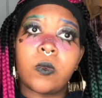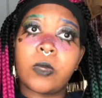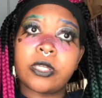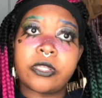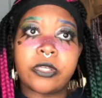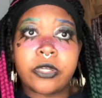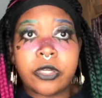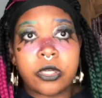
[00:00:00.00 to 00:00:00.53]
of the
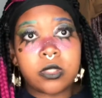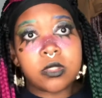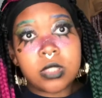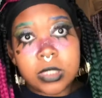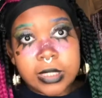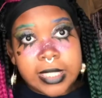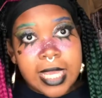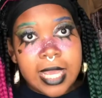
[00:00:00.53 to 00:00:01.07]
girls in the
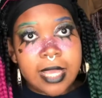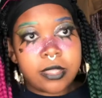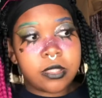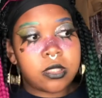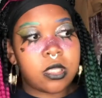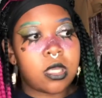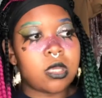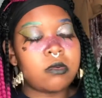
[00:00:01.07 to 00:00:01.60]
dance
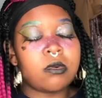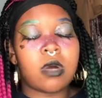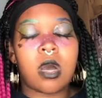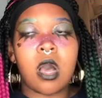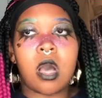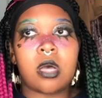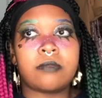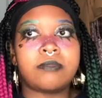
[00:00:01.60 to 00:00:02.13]

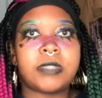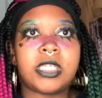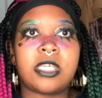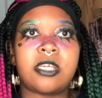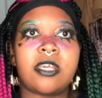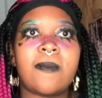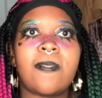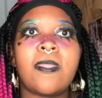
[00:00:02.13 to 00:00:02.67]

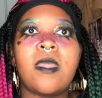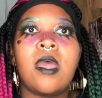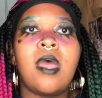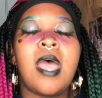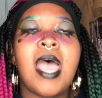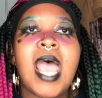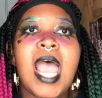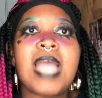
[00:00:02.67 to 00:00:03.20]
team,
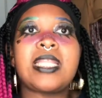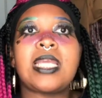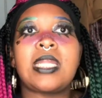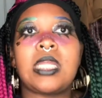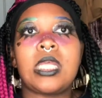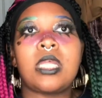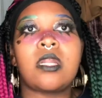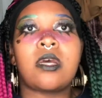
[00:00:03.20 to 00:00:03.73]
and they
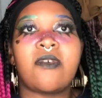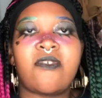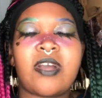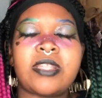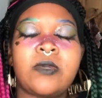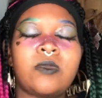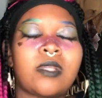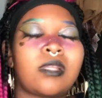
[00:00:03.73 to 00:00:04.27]
needed I think it
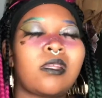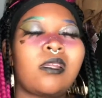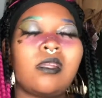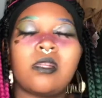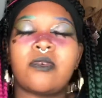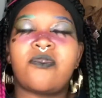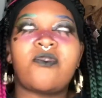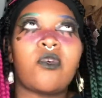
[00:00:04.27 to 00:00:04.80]
was like they needed a
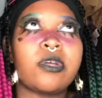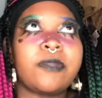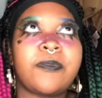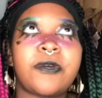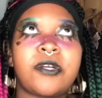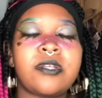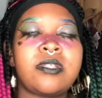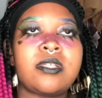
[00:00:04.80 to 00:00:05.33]
fourth
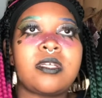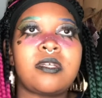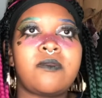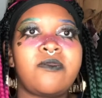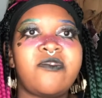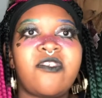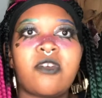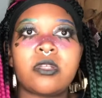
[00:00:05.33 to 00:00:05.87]
person
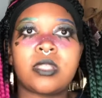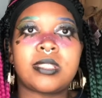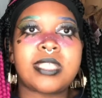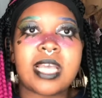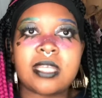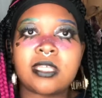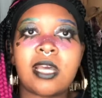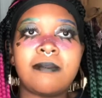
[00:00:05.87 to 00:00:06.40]
for the dance
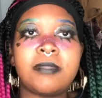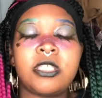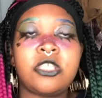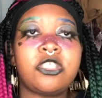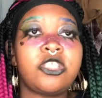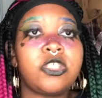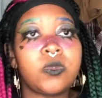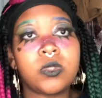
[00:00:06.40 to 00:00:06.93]

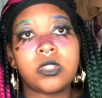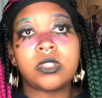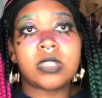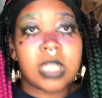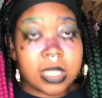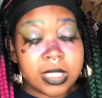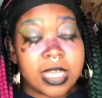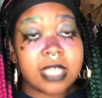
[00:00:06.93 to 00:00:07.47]

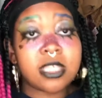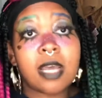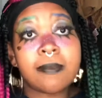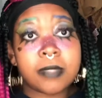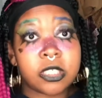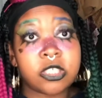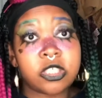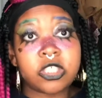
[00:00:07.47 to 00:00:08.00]

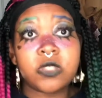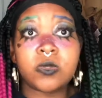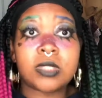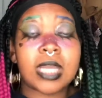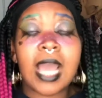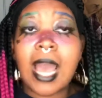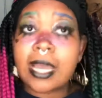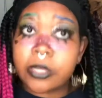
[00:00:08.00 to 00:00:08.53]
competition. She was like,
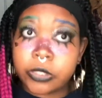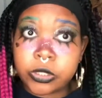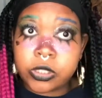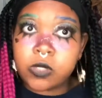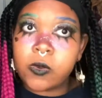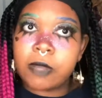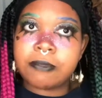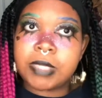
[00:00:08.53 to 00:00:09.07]
I could do
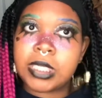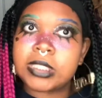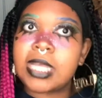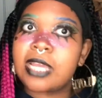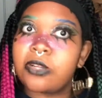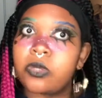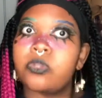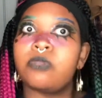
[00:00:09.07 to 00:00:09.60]
it because I
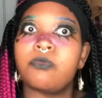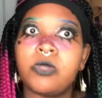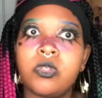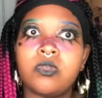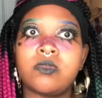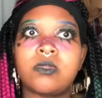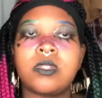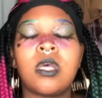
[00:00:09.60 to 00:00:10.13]
know the
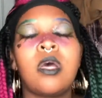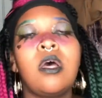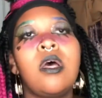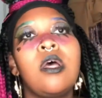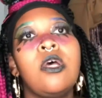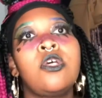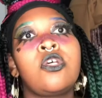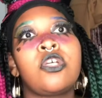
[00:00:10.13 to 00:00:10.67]
moves.
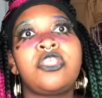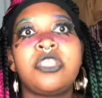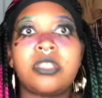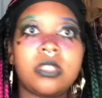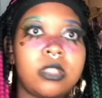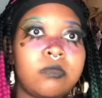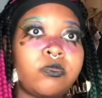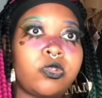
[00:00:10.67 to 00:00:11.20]
So she did the
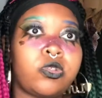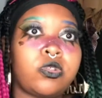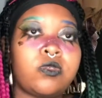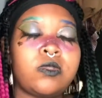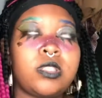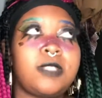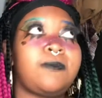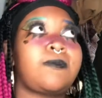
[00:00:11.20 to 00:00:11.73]
moves.
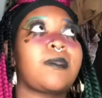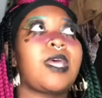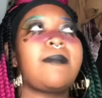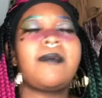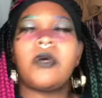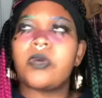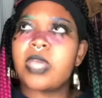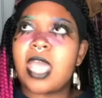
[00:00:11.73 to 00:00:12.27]
I'm like,
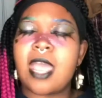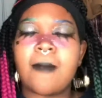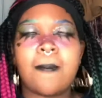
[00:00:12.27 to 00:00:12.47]
okay.